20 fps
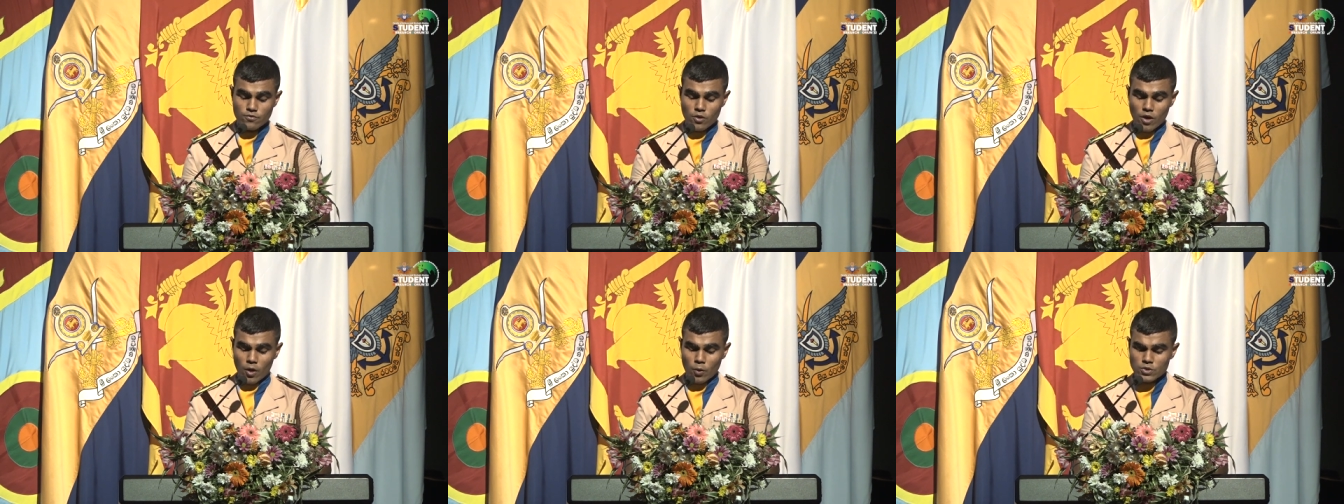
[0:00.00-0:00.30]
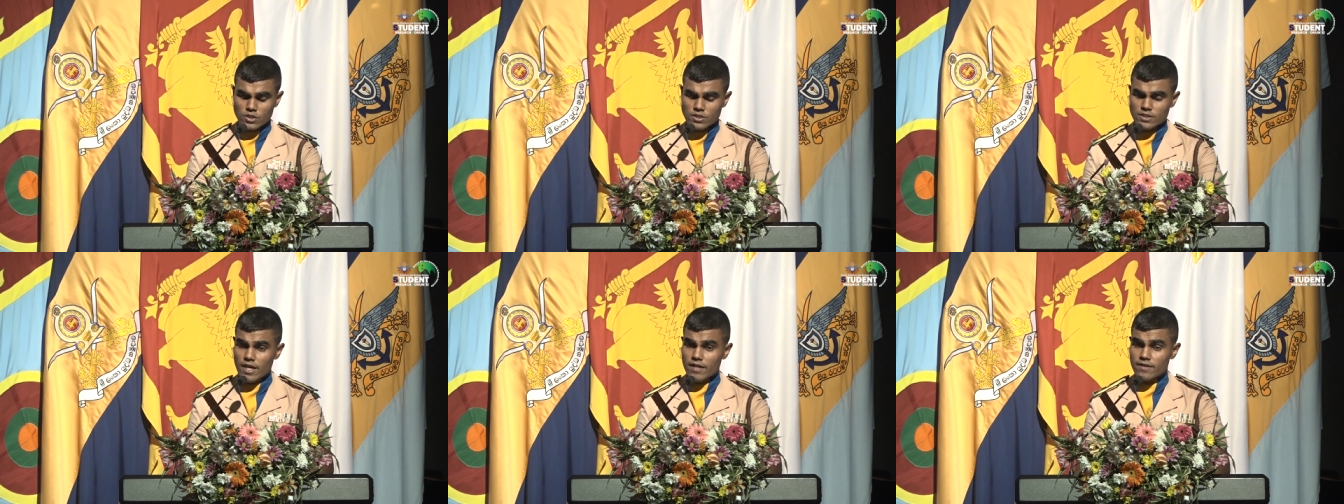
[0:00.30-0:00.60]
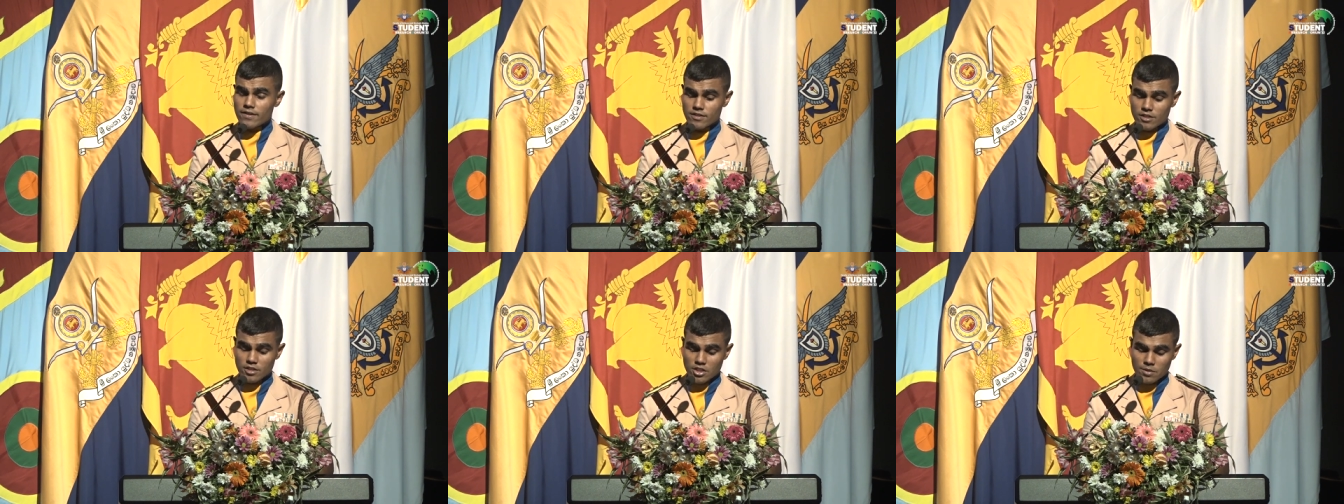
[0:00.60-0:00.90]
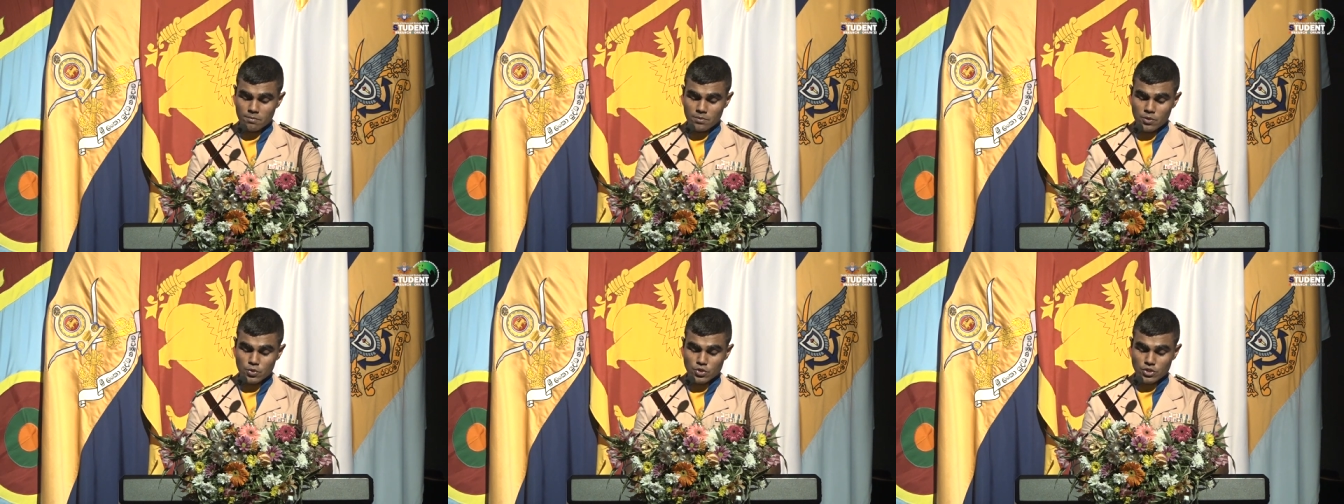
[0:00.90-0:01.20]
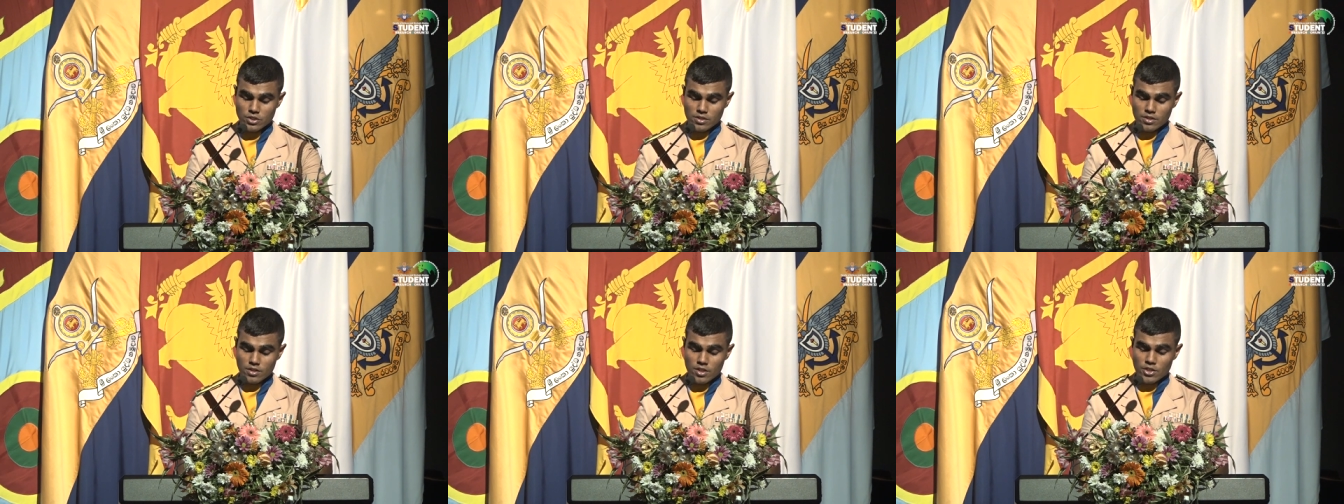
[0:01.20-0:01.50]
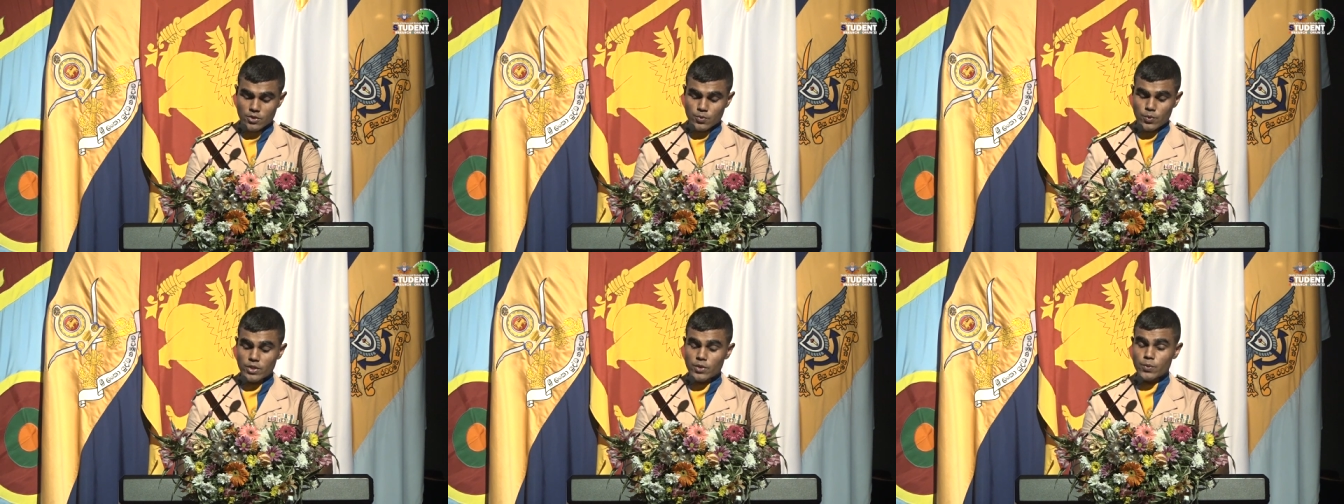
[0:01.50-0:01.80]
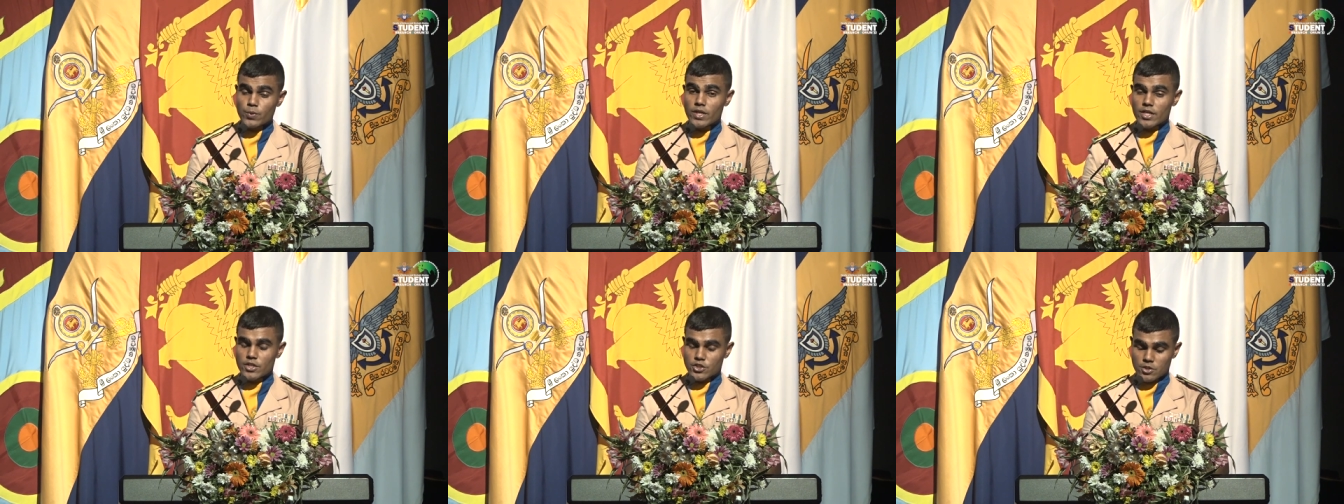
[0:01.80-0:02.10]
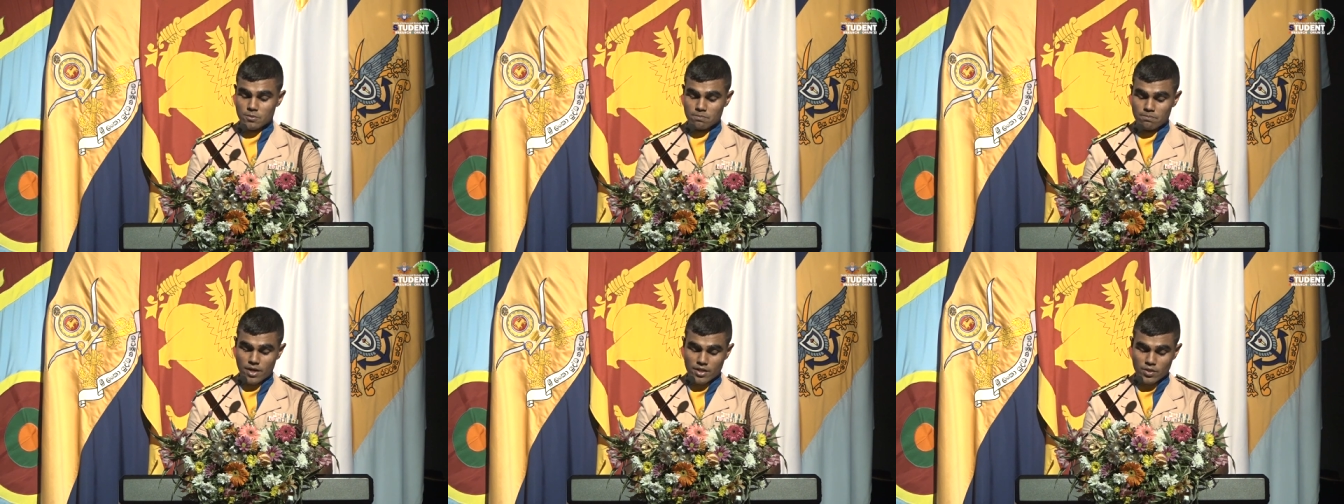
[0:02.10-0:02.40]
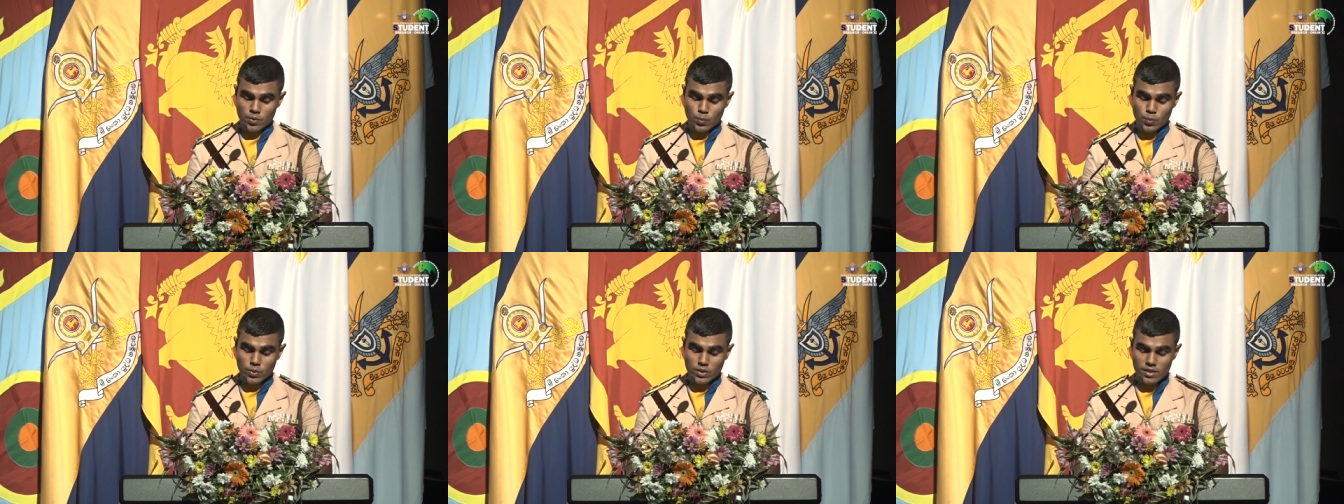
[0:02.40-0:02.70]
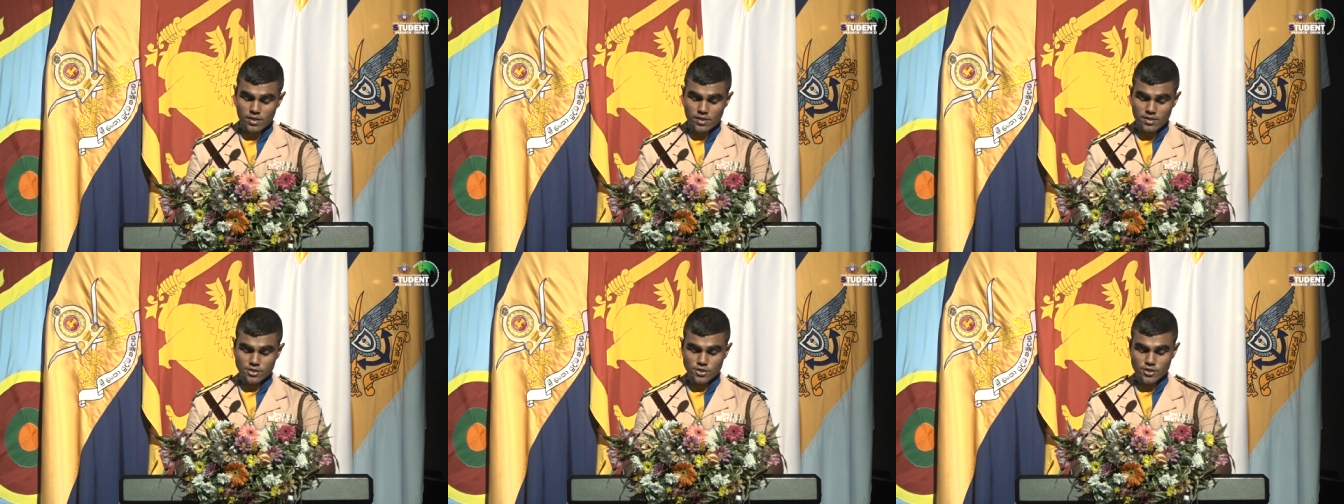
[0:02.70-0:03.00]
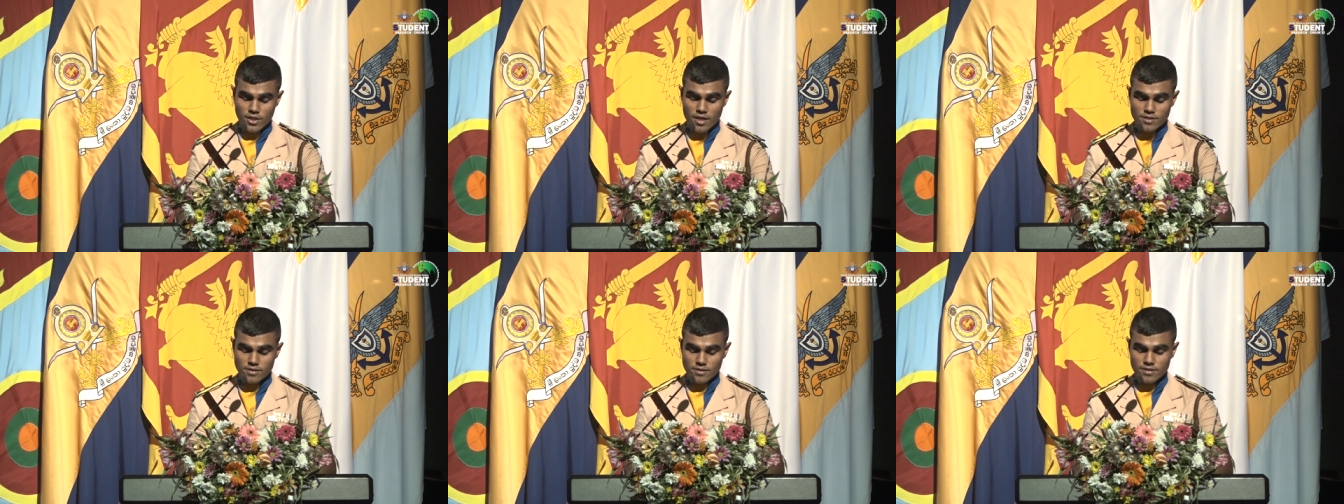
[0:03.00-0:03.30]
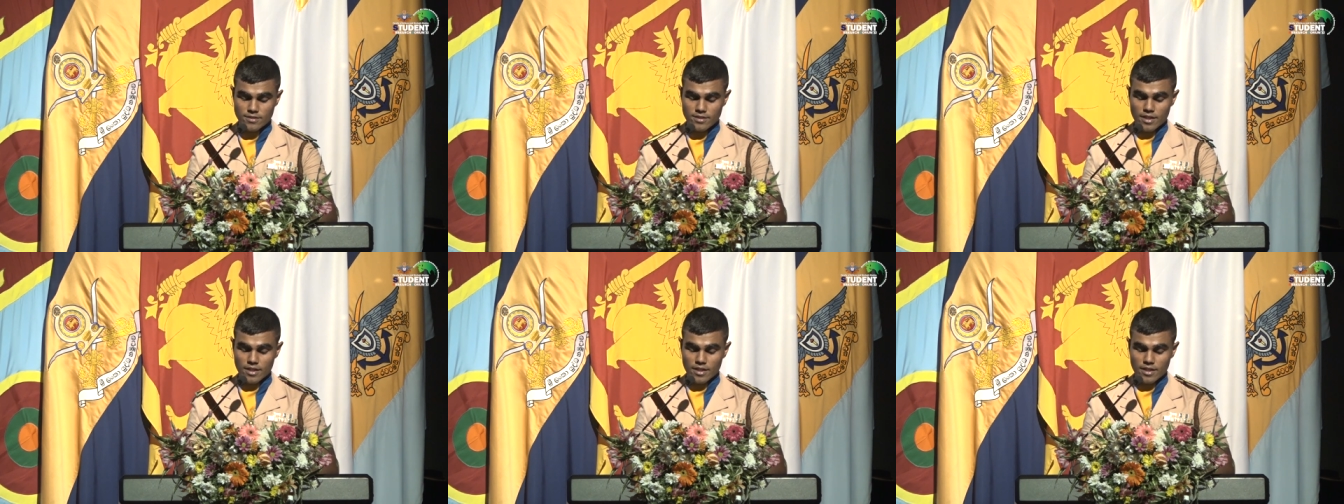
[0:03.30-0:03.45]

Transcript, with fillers: for Outstanding Contribution to Education by the World Chancellors